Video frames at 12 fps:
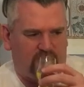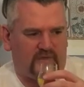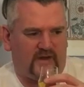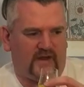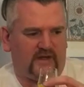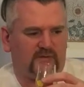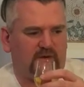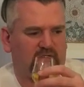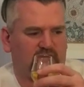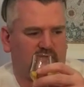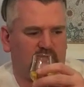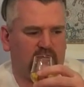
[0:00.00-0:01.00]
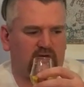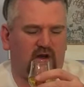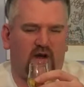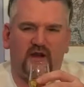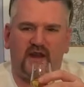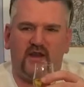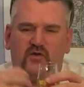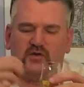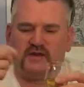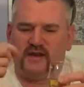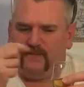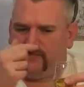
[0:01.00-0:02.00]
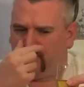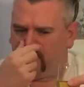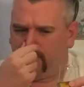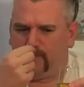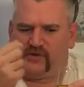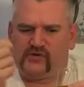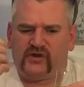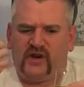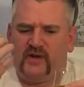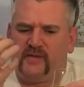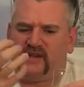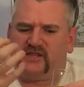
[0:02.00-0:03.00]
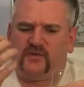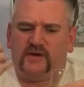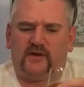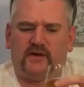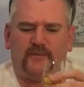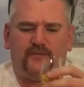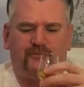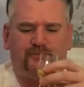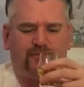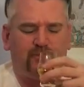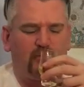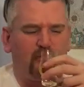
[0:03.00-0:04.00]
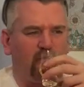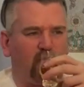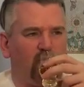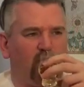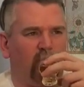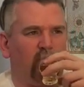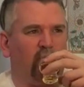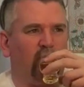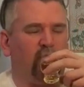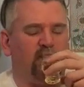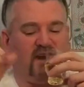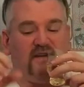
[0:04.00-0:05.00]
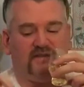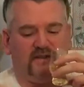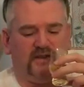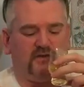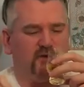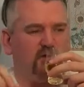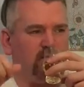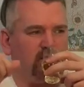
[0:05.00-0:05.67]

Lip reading: Yeah, this smells a lot more sort of honey, oaty, straight away, a bit sweeter after this one.